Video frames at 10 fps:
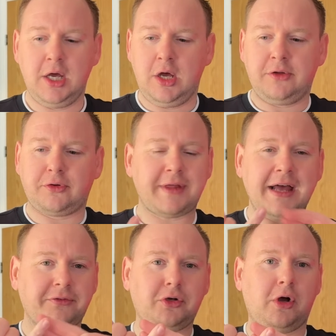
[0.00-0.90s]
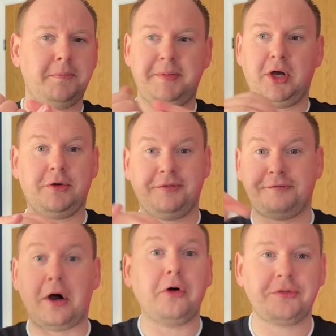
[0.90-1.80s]
So that's gone beyond
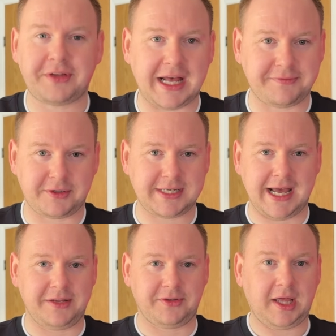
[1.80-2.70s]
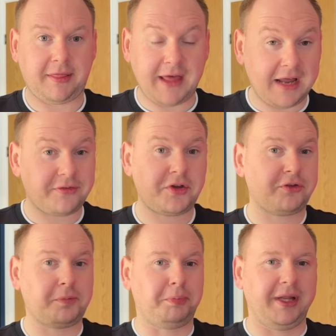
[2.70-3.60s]
false advertising. That's
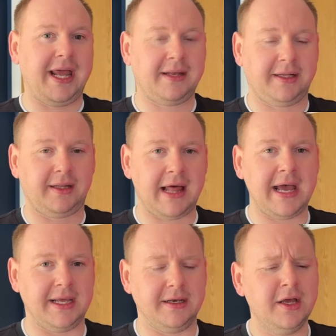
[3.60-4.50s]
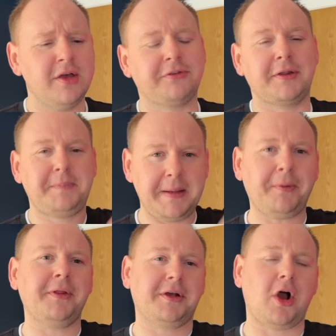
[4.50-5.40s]
just blatantly lying. So the
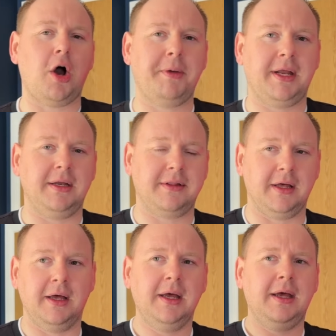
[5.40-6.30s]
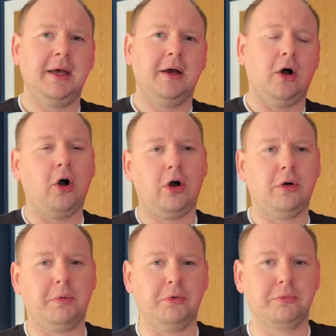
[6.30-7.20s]
people that commented that, oh,
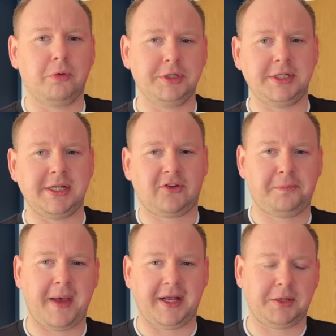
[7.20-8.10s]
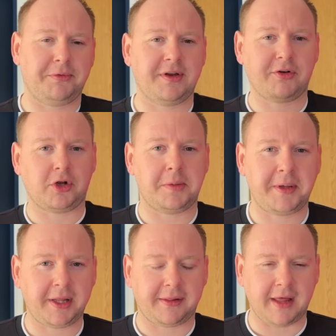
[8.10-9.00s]
well, what did you expect? It was never going to
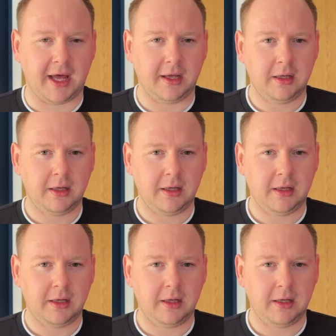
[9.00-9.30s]
be like that.